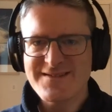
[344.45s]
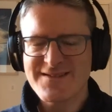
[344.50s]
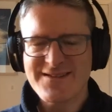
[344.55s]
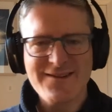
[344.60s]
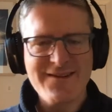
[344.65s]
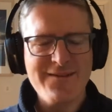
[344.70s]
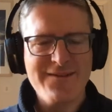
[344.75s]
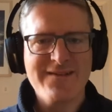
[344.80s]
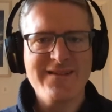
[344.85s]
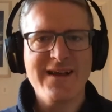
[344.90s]
You
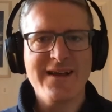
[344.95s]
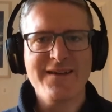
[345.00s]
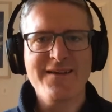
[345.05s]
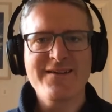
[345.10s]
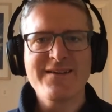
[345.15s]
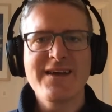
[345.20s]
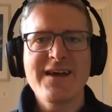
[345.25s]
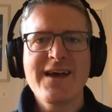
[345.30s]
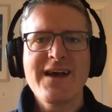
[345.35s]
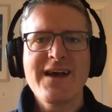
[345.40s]
don't have to tell it,
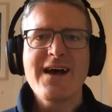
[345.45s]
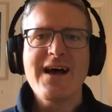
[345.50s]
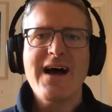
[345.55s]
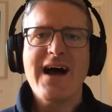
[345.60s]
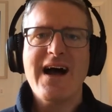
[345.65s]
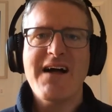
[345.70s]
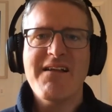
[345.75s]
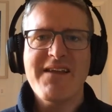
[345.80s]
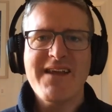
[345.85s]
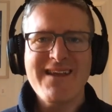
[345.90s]

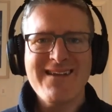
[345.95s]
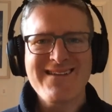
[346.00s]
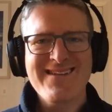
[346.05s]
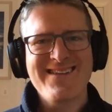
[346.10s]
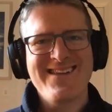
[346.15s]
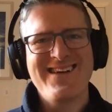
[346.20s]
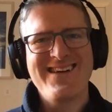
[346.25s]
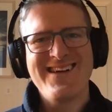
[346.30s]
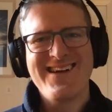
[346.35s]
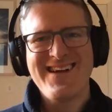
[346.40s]
and it'll,